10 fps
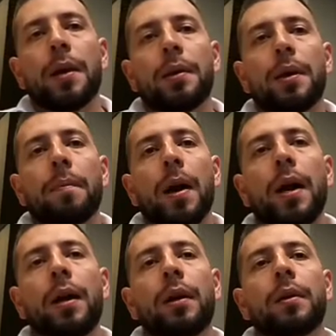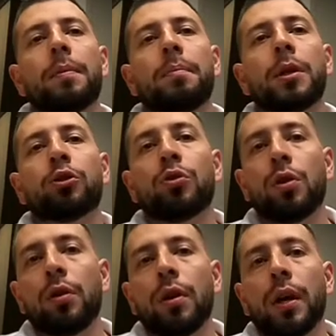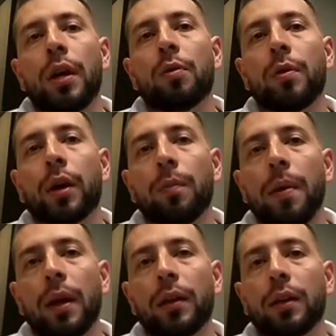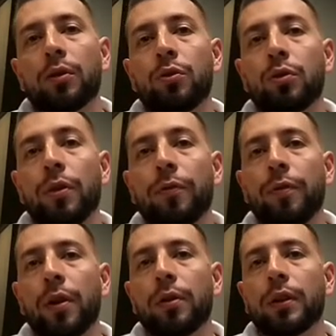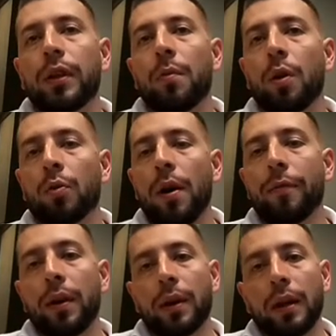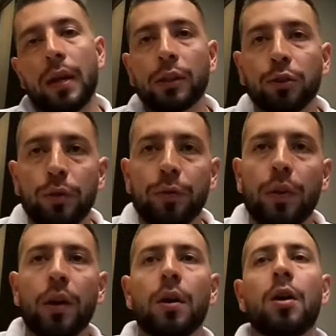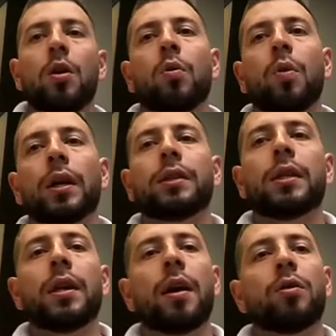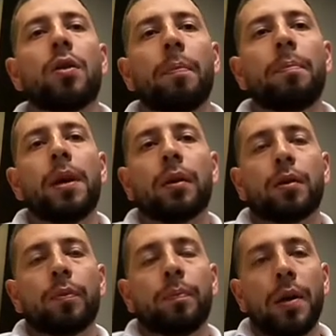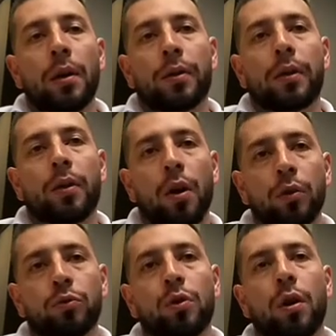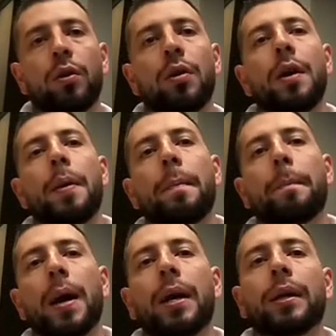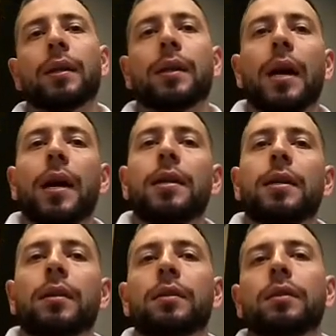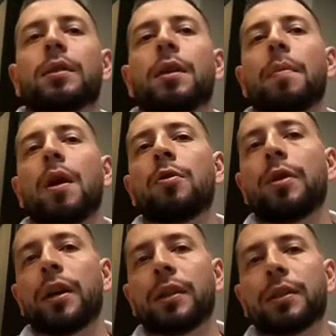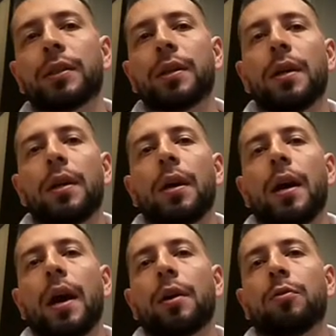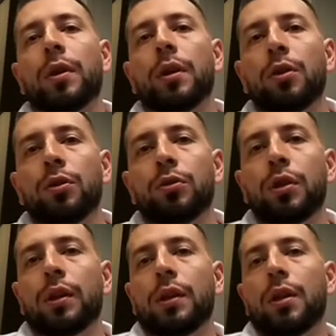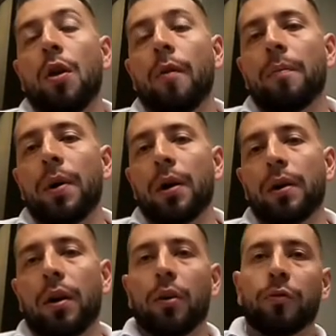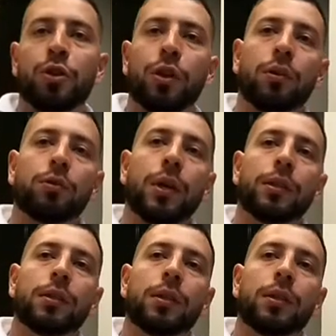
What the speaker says: The main measure he recommended to defer the demographic catastrophe was the natural birth control by delaying the marriage and reducing the number of children,